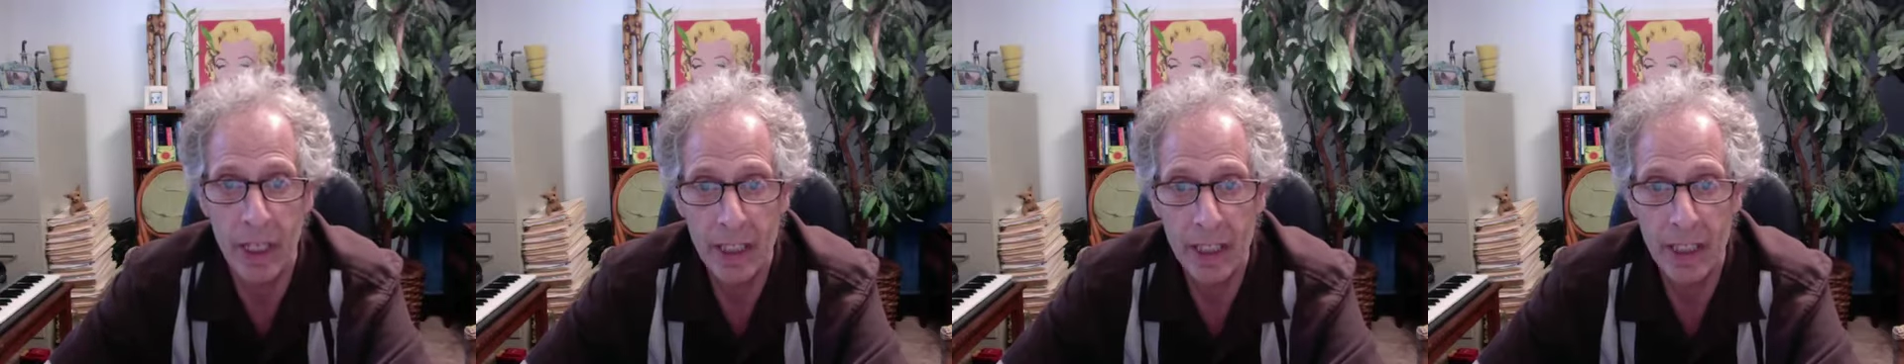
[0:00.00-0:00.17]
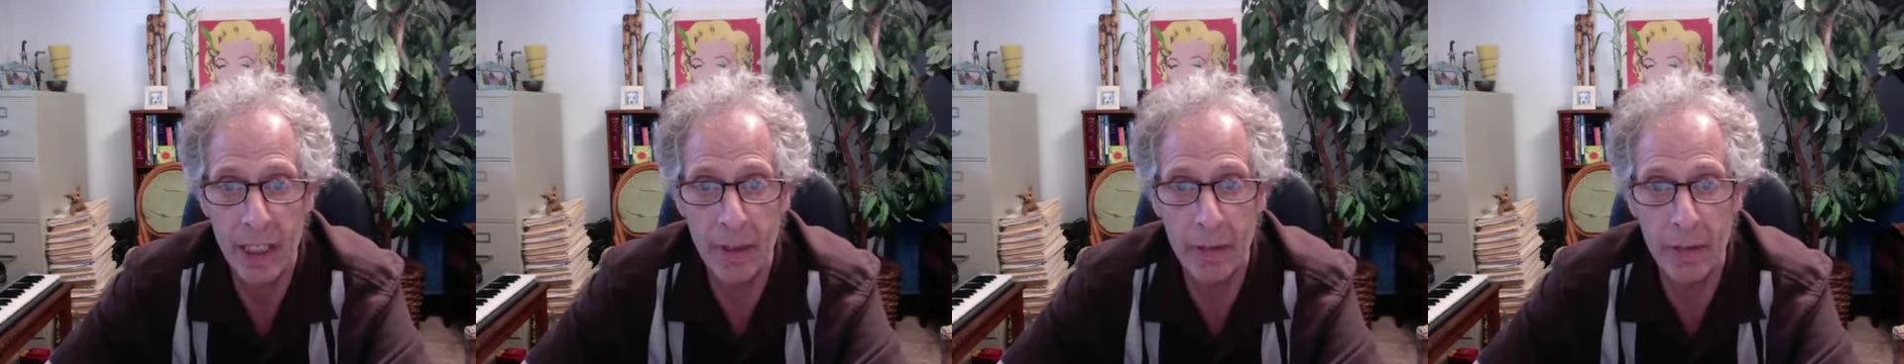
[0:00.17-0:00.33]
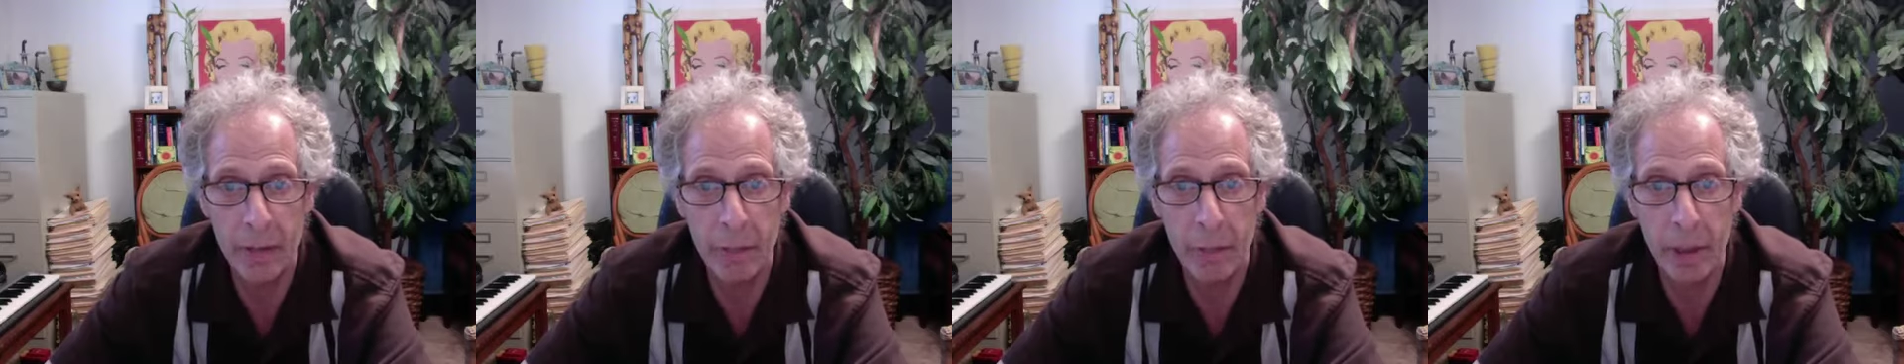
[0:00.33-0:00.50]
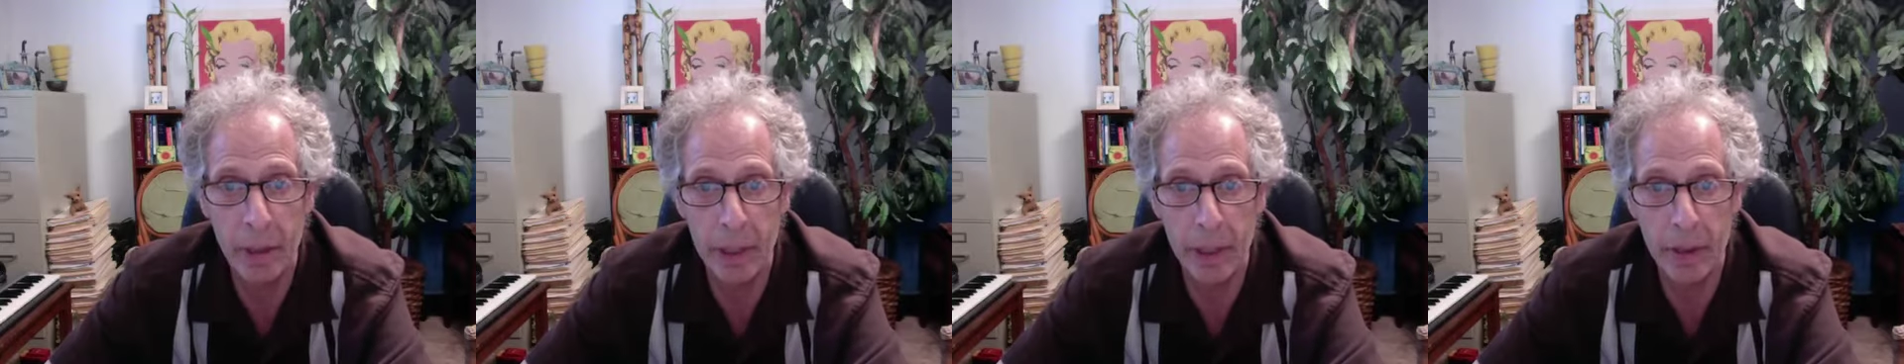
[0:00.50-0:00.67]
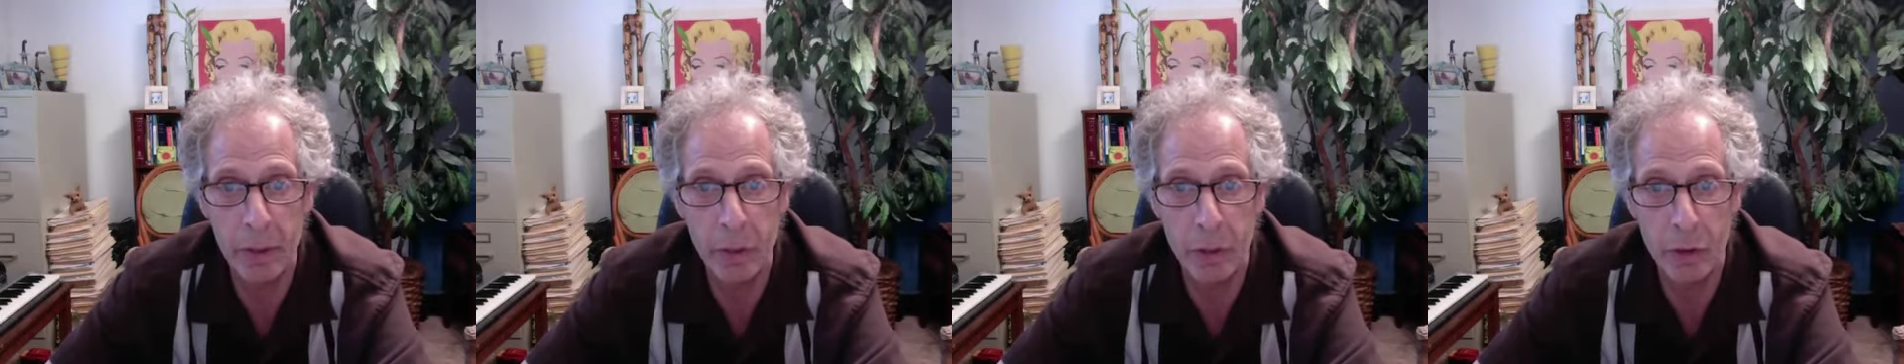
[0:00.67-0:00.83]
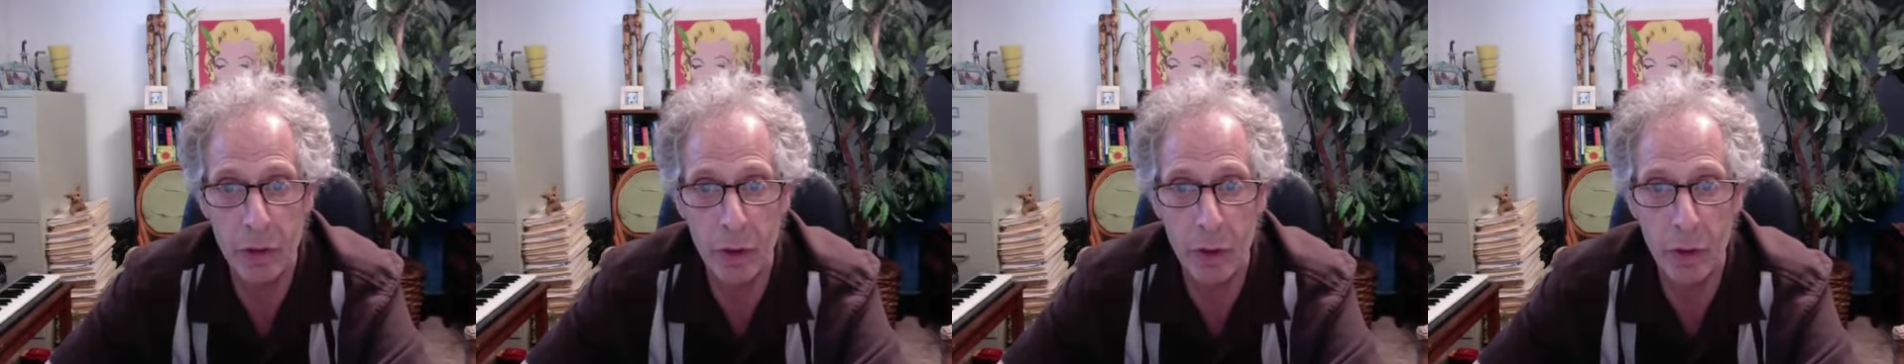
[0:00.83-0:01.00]
tell everybody it
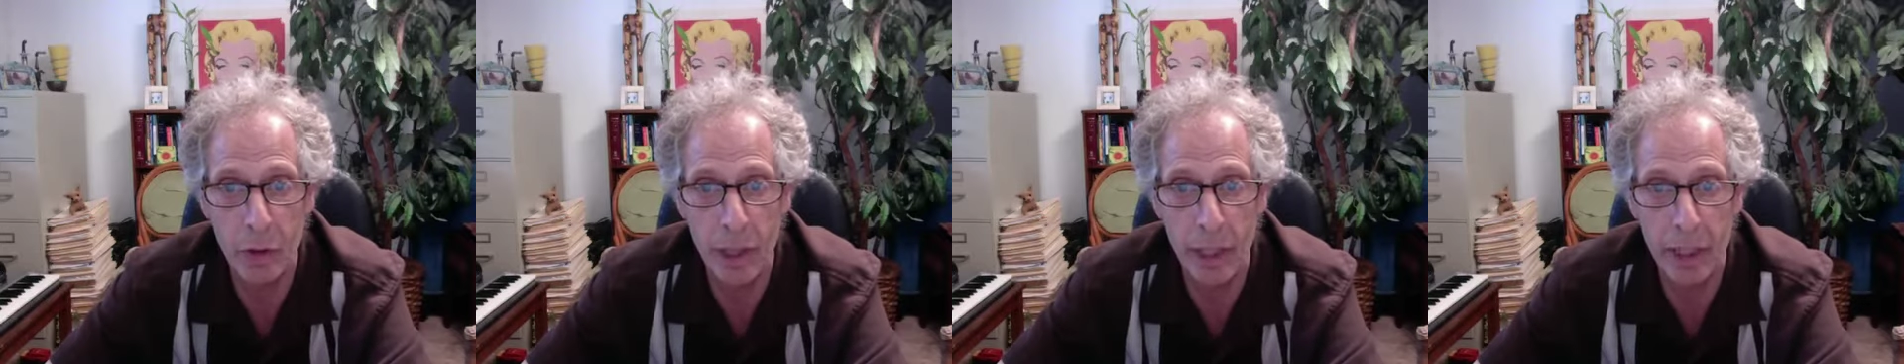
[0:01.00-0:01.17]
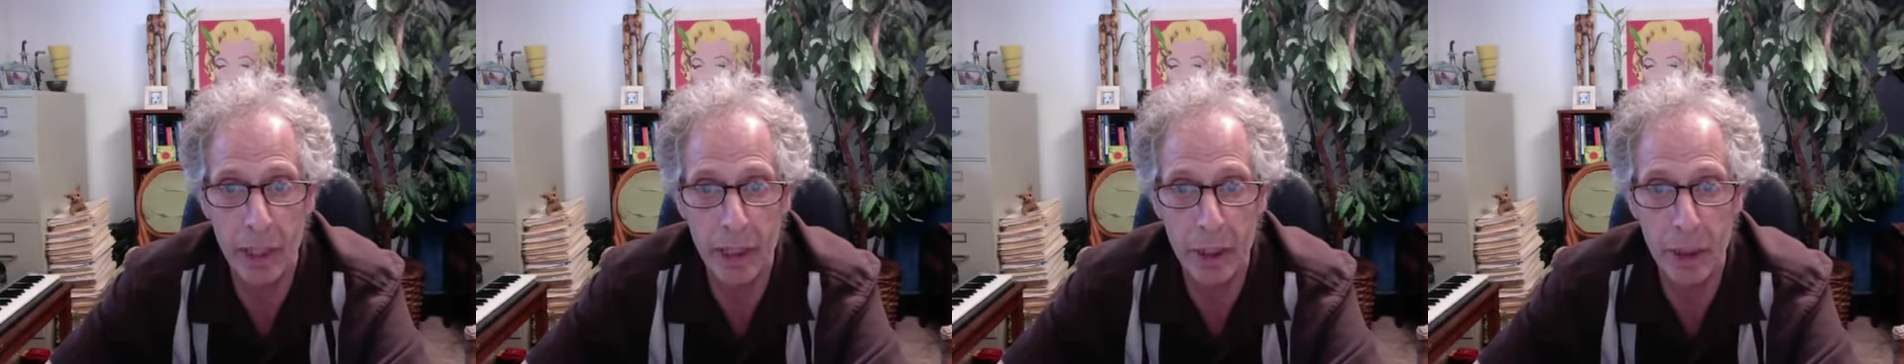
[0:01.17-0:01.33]
was a grand